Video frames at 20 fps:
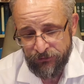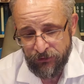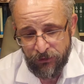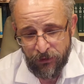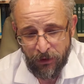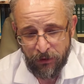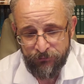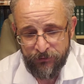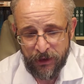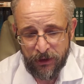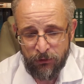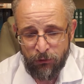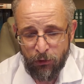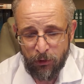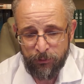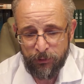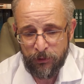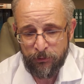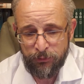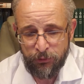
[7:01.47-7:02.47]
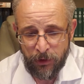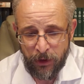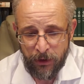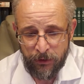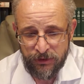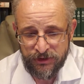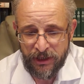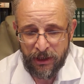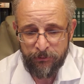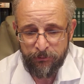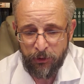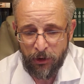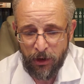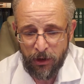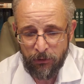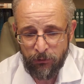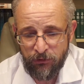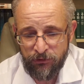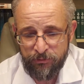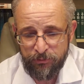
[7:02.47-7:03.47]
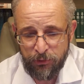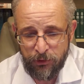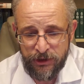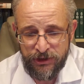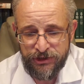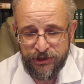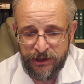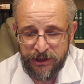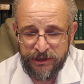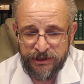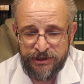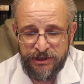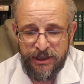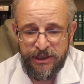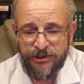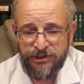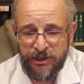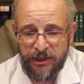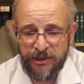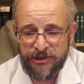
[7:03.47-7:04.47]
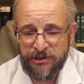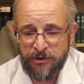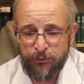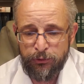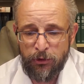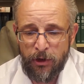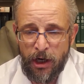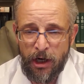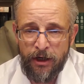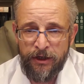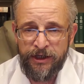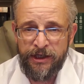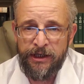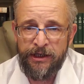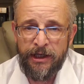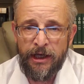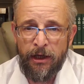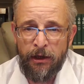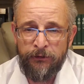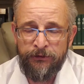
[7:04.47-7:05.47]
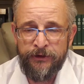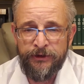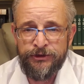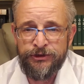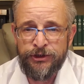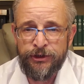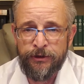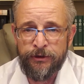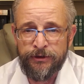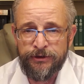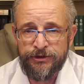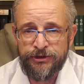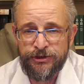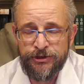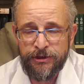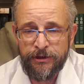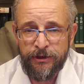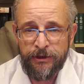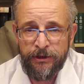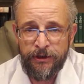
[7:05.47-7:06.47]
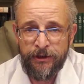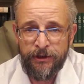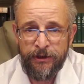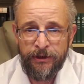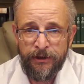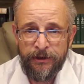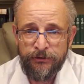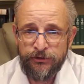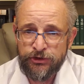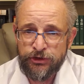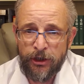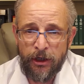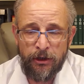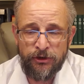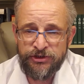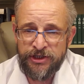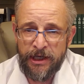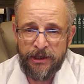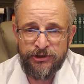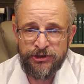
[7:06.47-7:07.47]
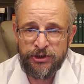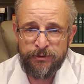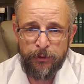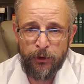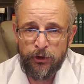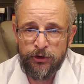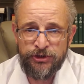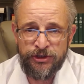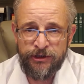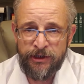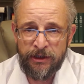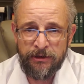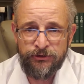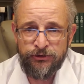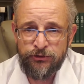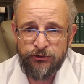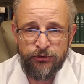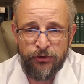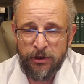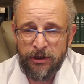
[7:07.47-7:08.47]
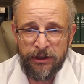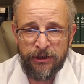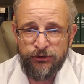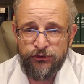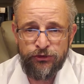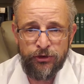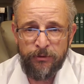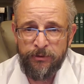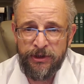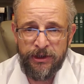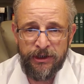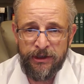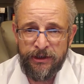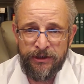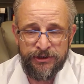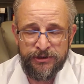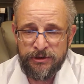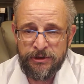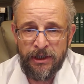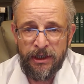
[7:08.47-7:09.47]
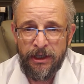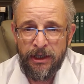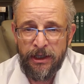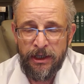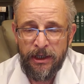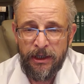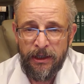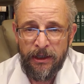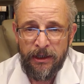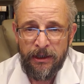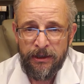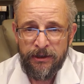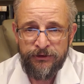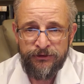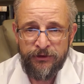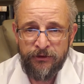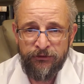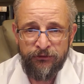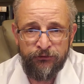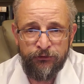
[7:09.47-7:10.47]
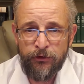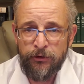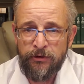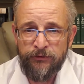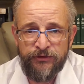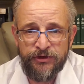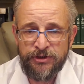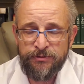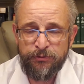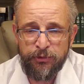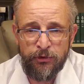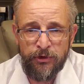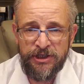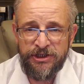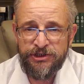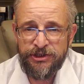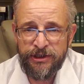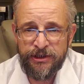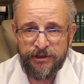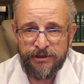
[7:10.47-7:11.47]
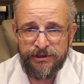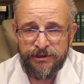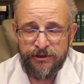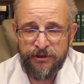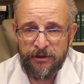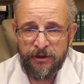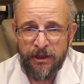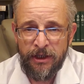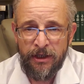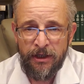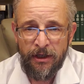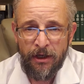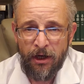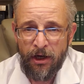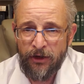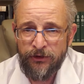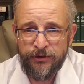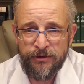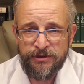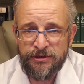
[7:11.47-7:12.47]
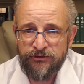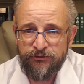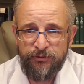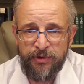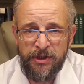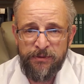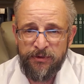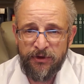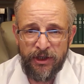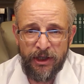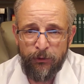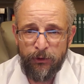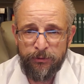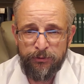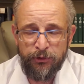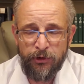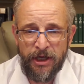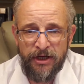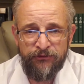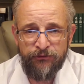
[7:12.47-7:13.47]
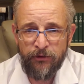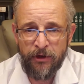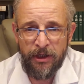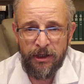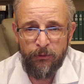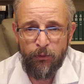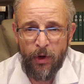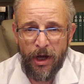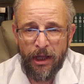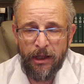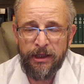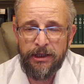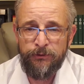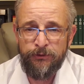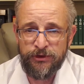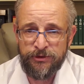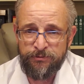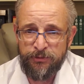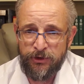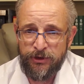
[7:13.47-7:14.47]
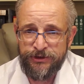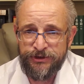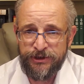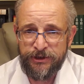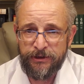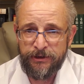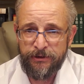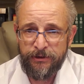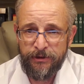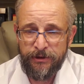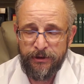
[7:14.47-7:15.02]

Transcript: to note that corporate prayer is on par with preaching and teaching as a priority in a healthy church. It was Charles Haddon Spurgeon that tr- contributed his, his, the fruit of his preaching to the hundreds of people that would pray for him while he was preaching.